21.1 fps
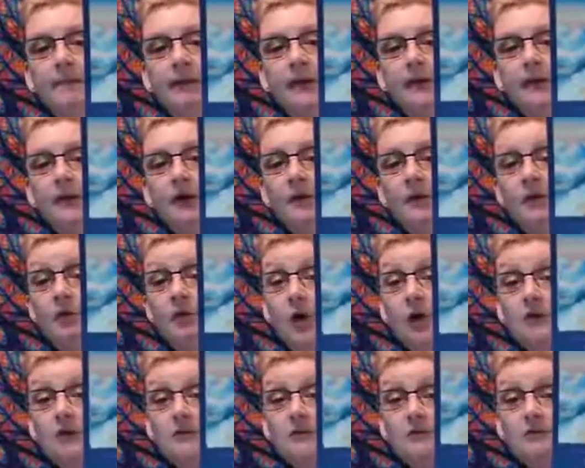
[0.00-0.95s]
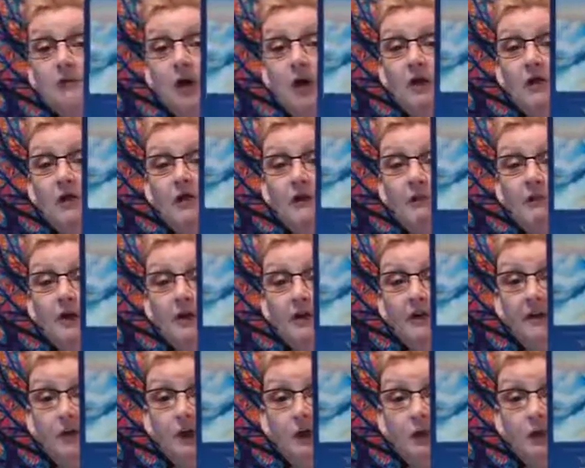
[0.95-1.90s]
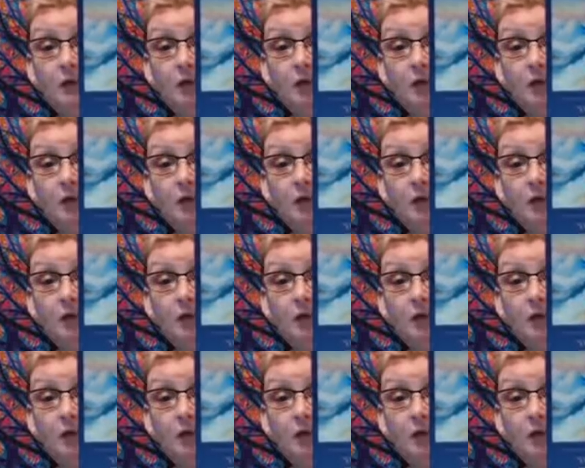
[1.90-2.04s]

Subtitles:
Now, you are surrounded by the color